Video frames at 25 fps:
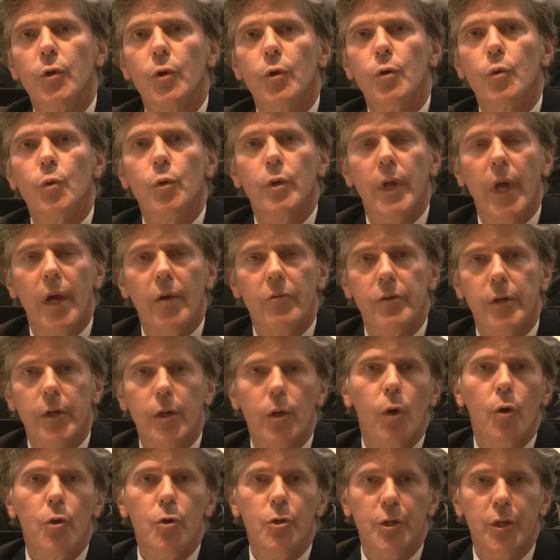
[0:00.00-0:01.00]
owner would have a
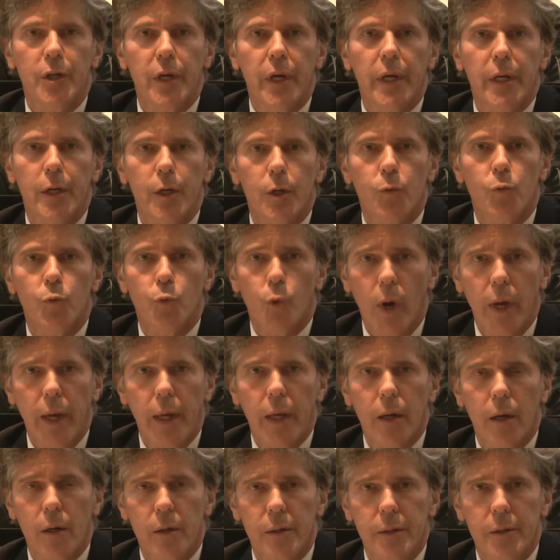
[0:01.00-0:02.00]
negotiated
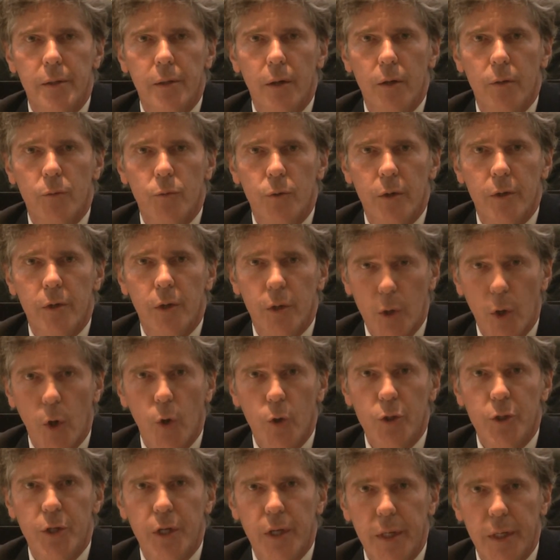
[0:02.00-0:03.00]
rate, a
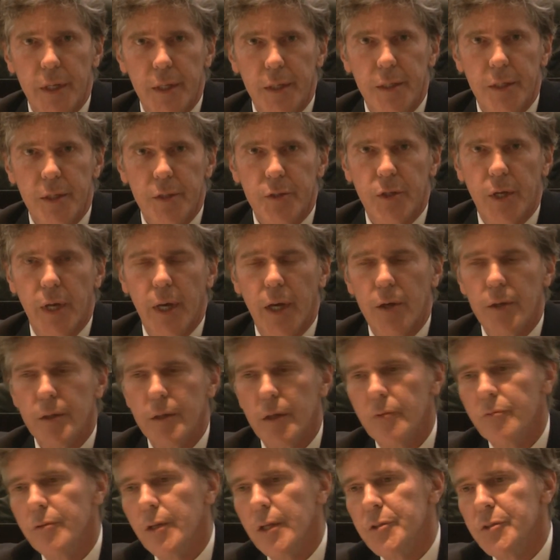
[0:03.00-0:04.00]
negotiated discount
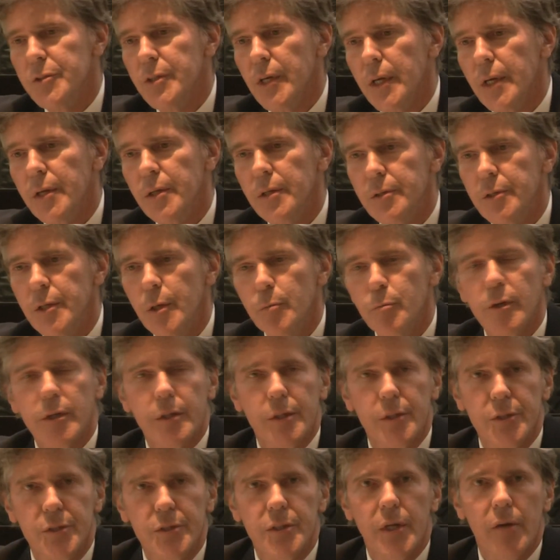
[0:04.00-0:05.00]
of, let's say,
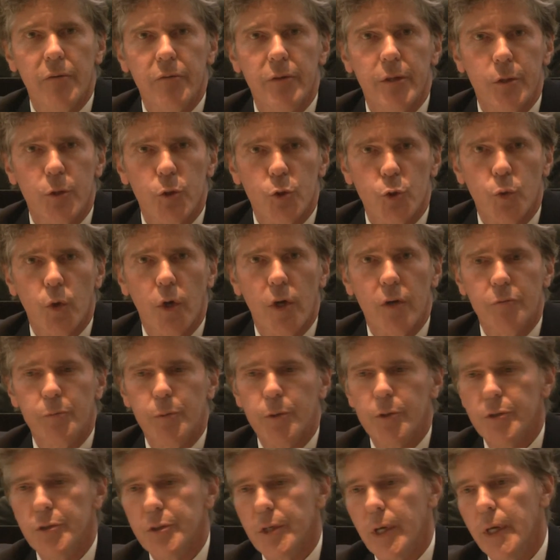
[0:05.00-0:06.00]
typically 7 to
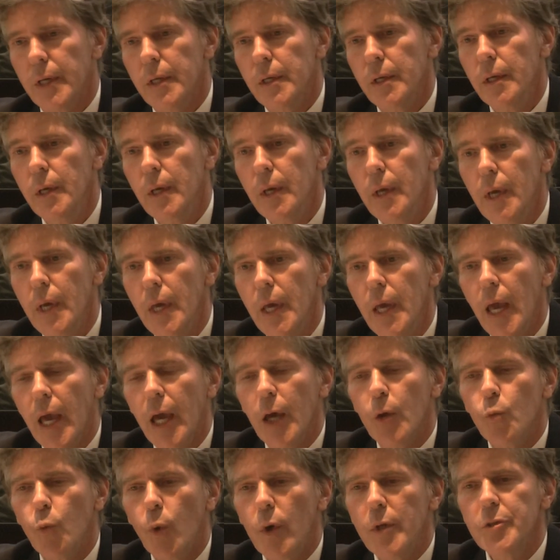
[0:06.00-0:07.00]
12%.
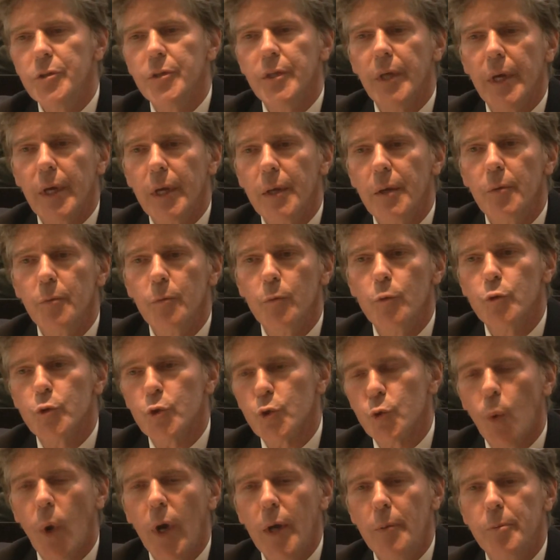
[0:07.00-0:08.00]
And once they
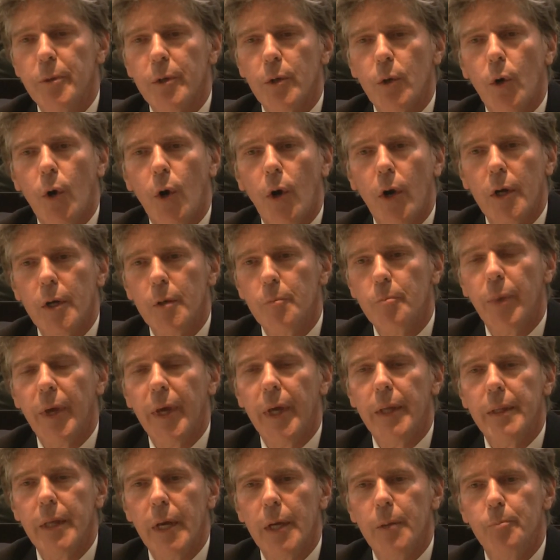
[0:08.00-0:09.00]
swipe the card and
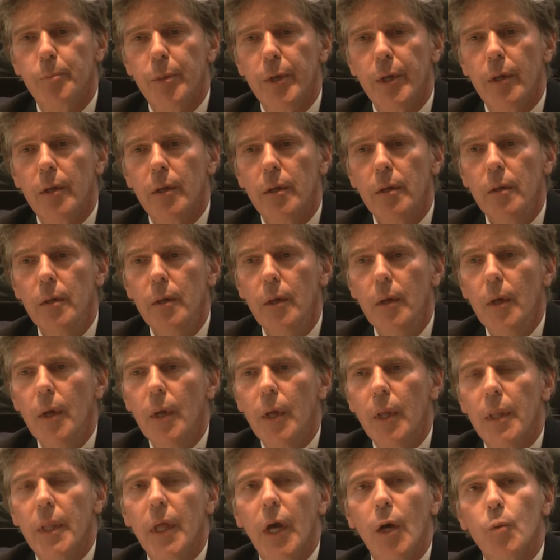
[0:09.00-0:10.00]
pay that bill,
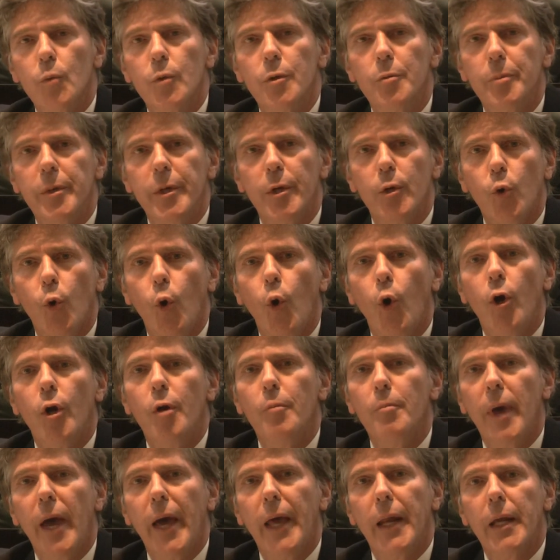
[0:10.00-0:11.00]
that would be an
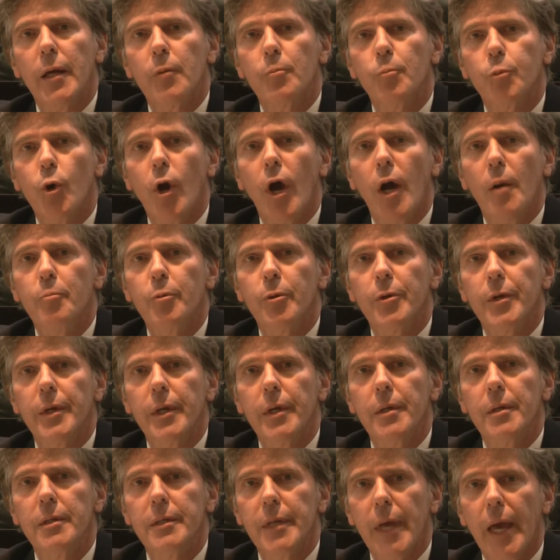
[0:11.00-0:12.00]
automatic
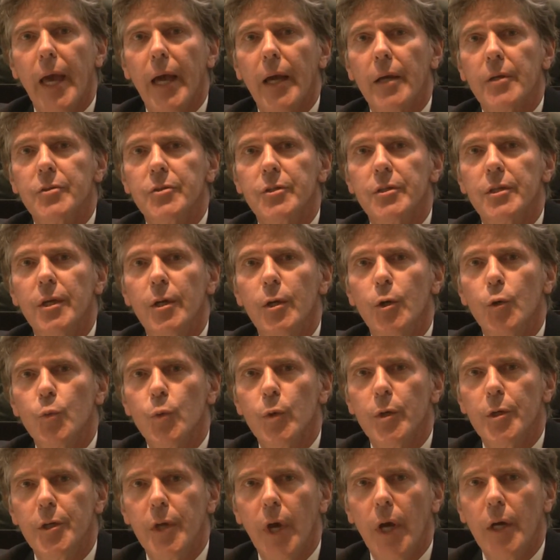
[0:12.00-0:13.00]
property tax
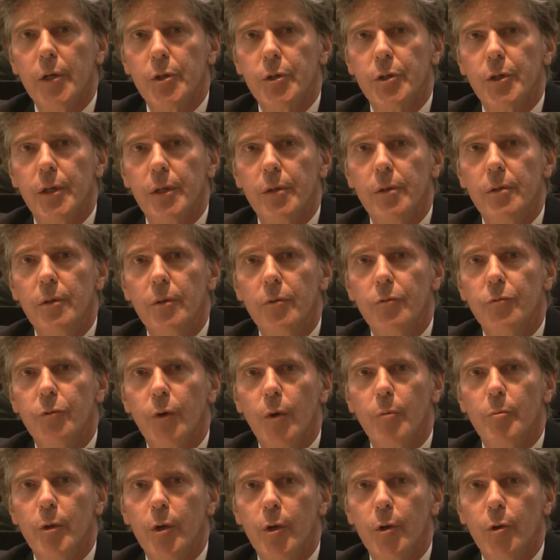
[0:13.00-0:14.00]
reduction
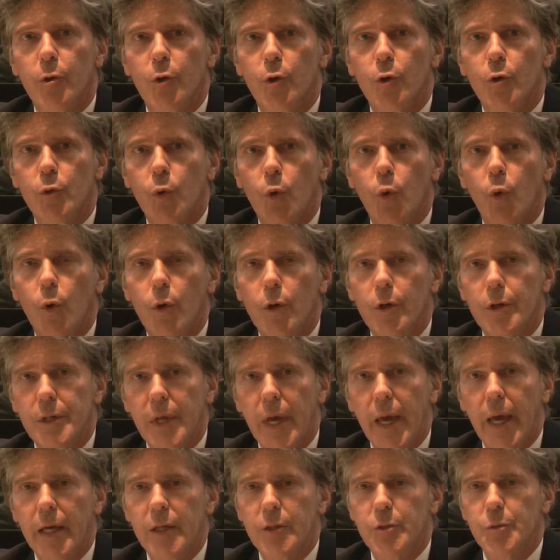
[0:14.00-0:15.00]
from their third quarter
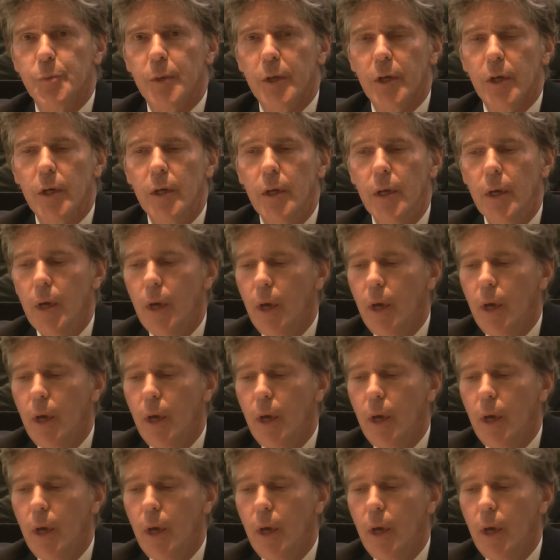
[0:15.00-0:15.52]
tax bill.